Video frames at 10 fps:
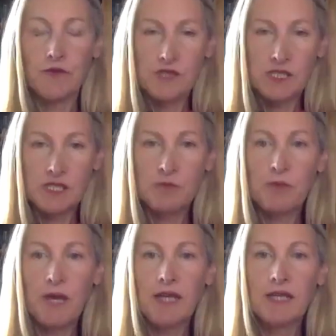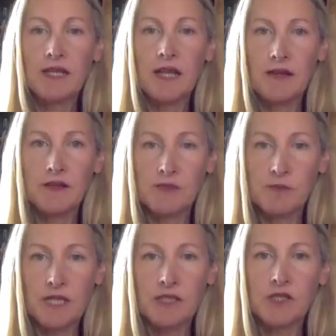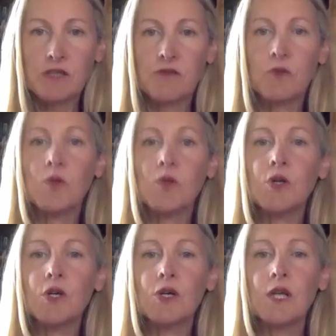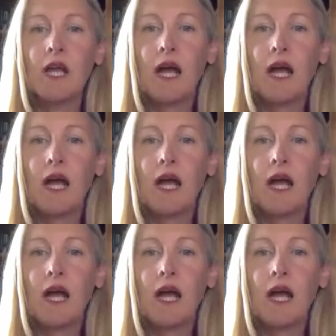Spain and the Spanish Civil War